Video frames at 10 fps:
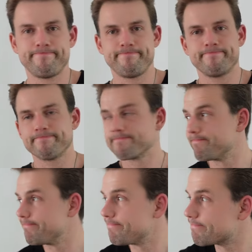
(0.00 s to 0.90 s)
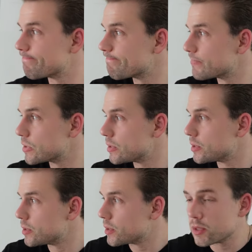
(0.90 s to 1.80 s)

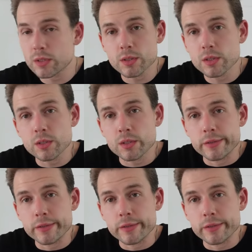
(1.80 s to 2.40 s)
(no one is talking)